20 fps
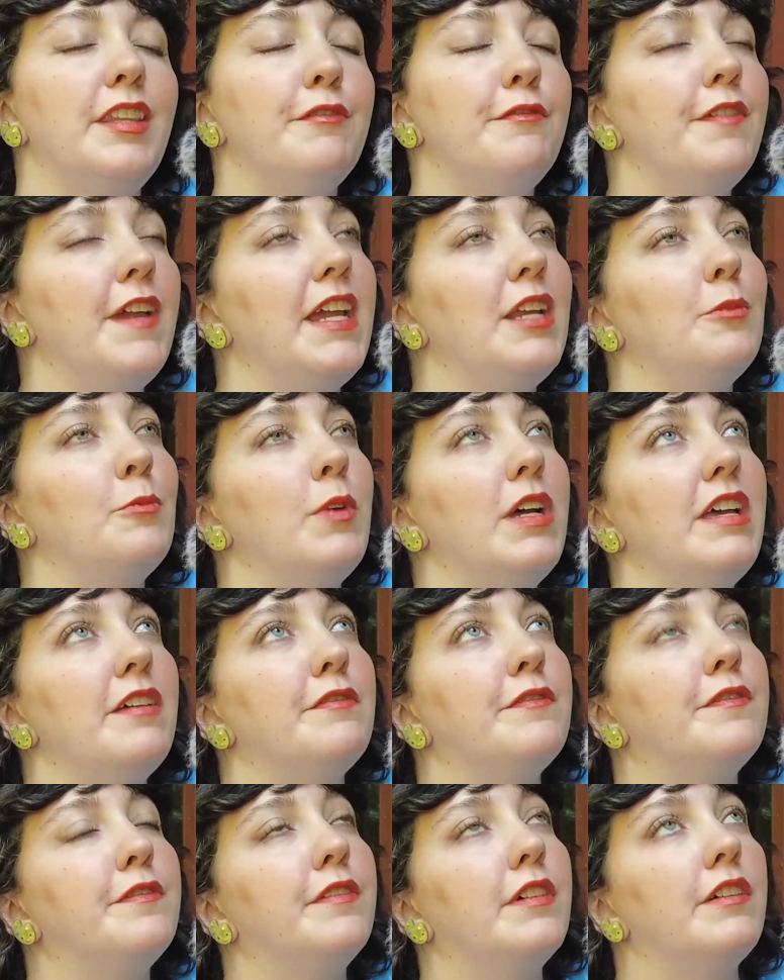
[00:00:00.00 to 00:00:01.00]
the faint
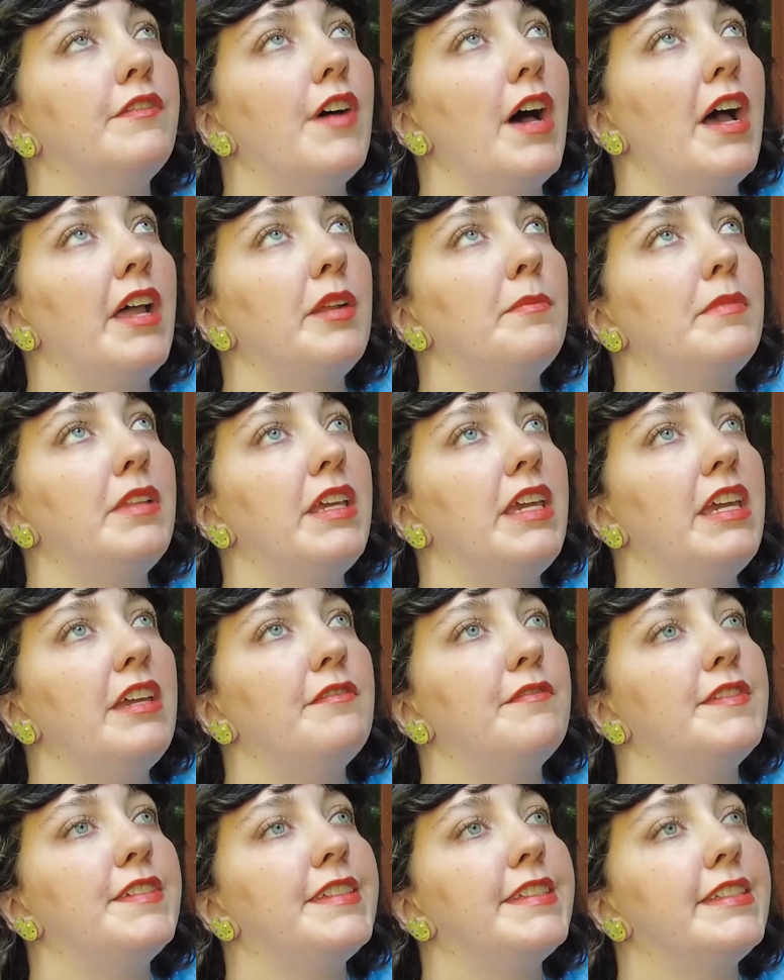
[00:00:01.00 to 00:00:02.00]
whiff of autumn
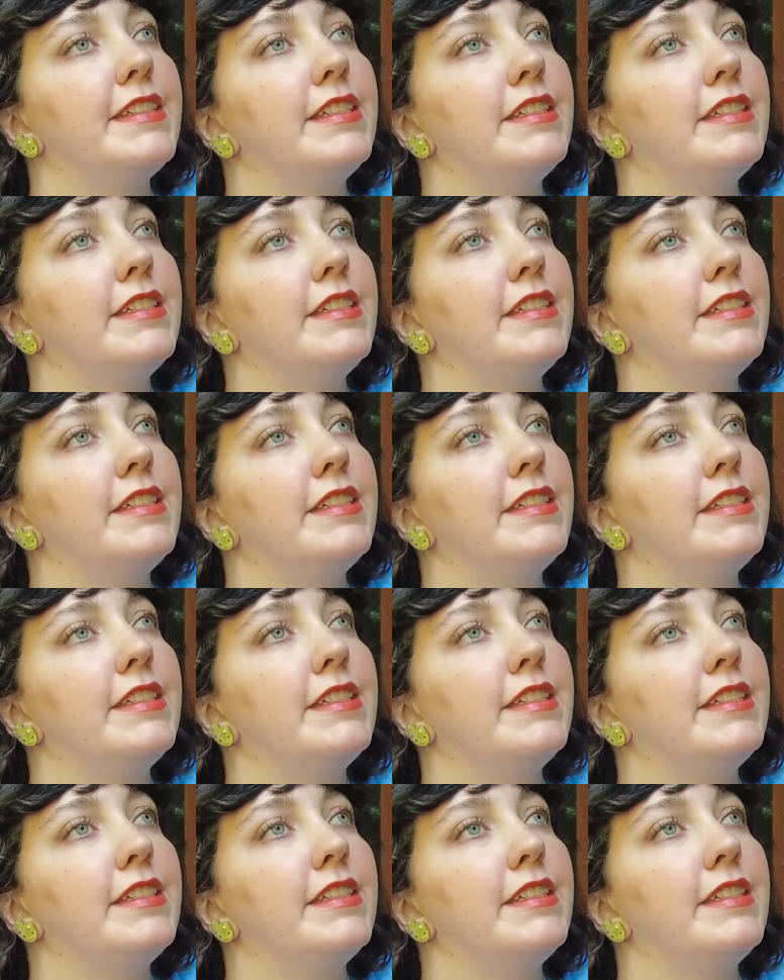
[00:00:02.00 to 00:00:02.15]
leaves.